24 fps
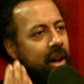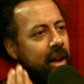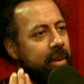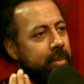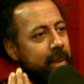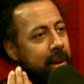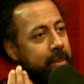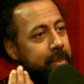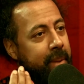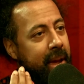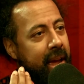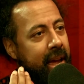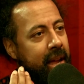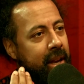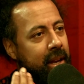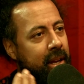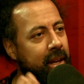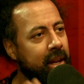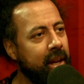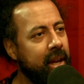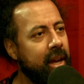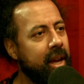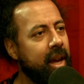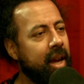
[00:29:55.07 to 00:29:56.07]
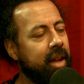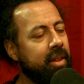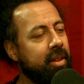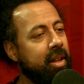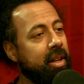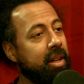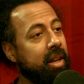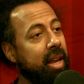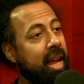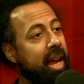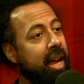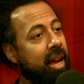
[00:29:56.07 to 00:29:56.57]
on my bed and
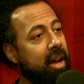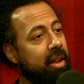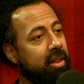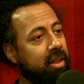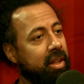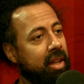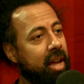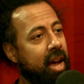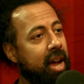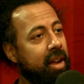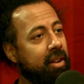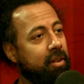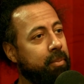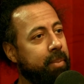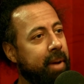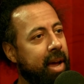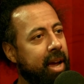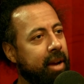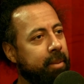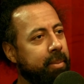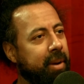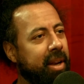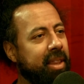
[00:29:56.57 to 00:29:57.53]
then lay on the ice pack.